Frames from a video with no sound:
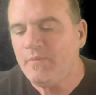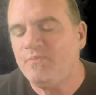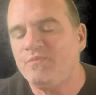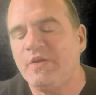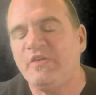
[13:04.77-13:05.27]

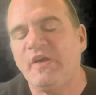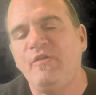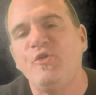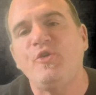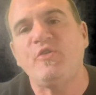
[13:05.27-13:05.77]
Because I
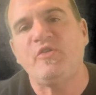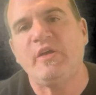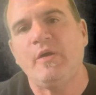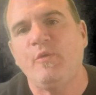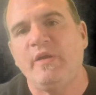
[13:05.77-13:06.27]
noticed
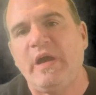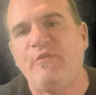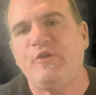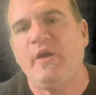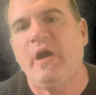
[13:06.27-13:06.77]
that
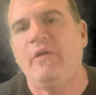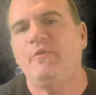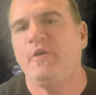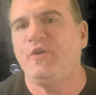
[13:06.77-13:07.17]
after I have a